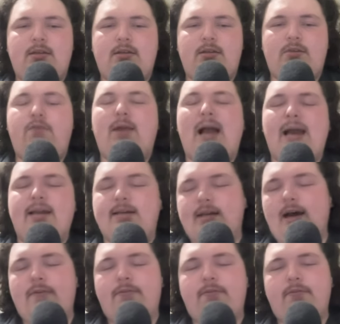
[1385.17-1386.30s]
you've got
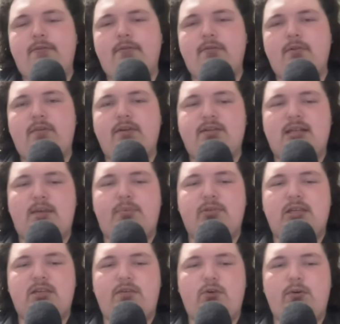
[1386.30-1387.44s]
enough of a sample
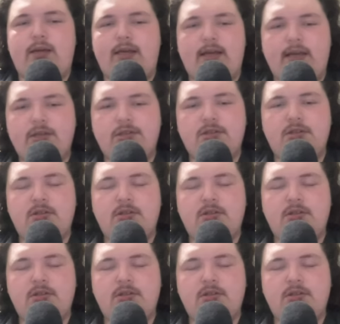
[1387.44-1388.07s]
size of who he is.